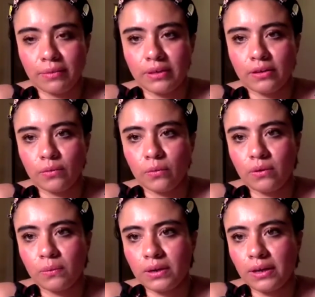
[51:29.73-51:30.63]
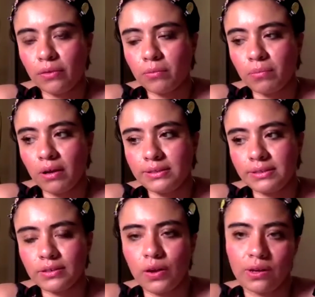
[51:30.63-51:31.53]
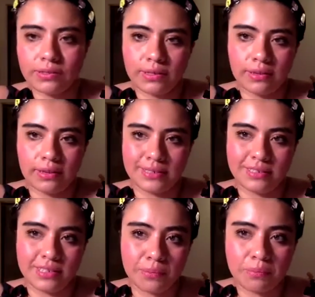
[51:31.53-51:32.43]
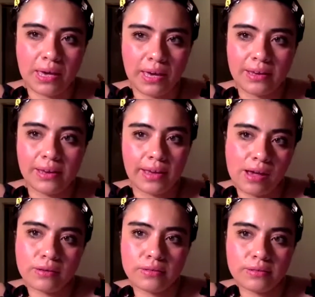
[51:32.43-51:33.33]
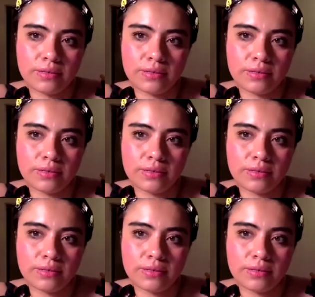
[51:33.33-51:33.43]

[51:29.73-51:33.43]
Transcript: You know, one anthropologist calls it like deep hanging out.